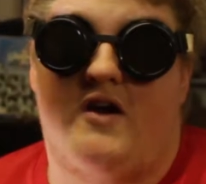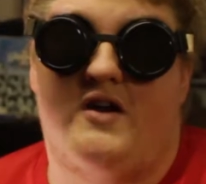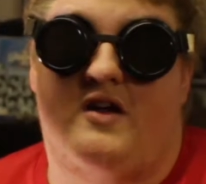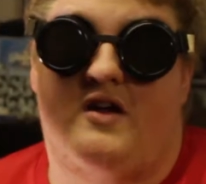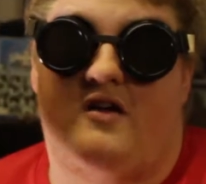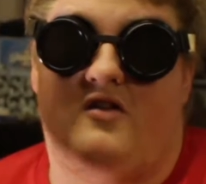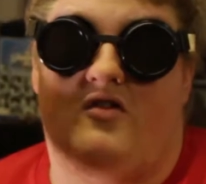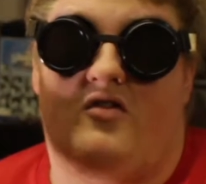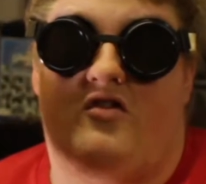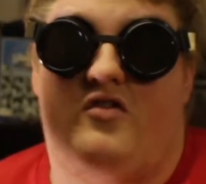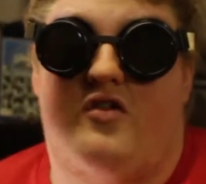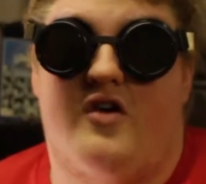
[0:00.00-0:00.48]
to
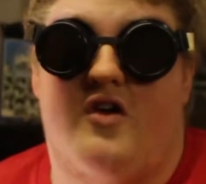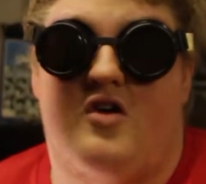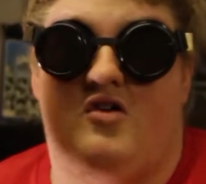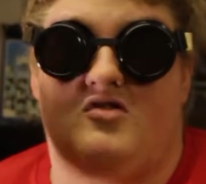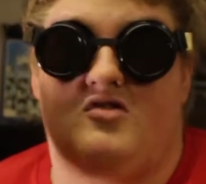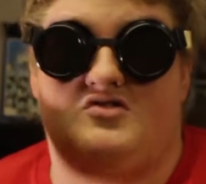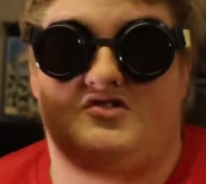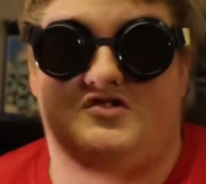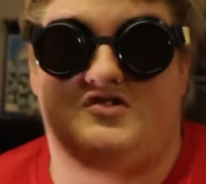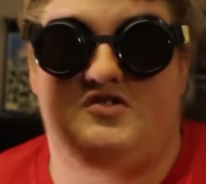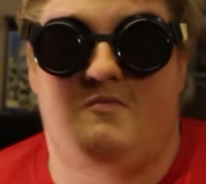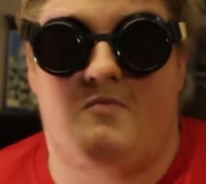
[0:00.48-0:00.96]

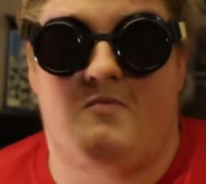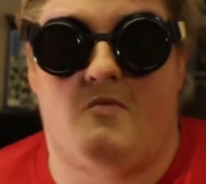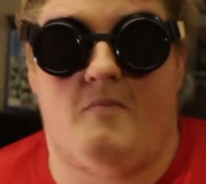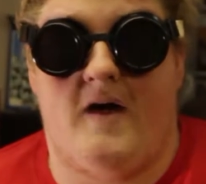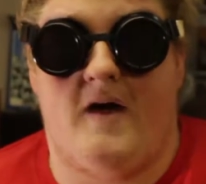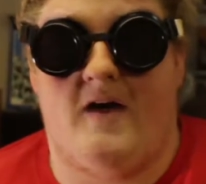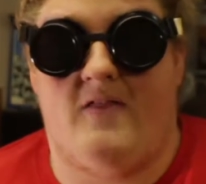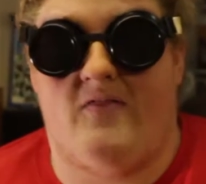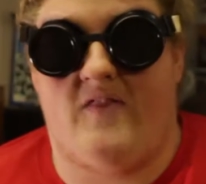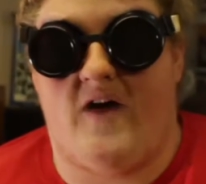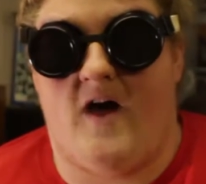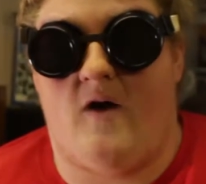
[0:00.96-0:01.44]
consider
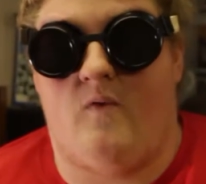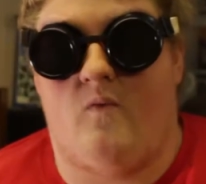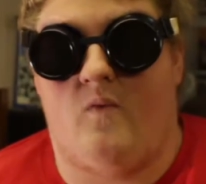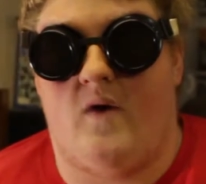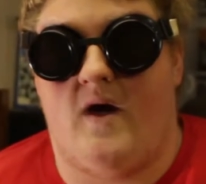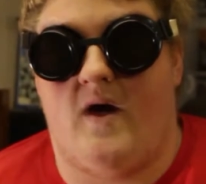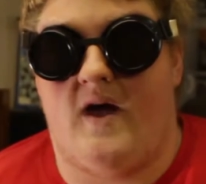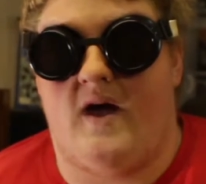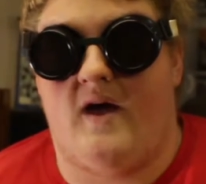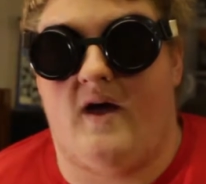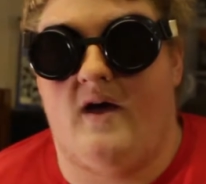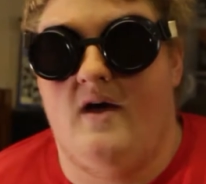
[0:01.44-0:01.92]
Superman that
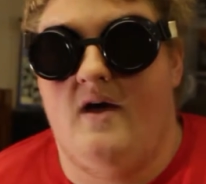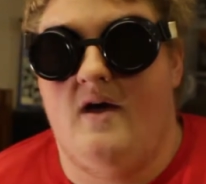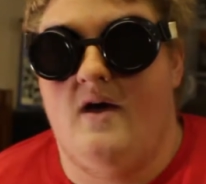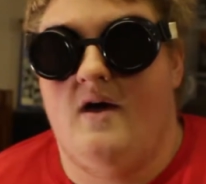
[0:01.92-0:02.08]
way.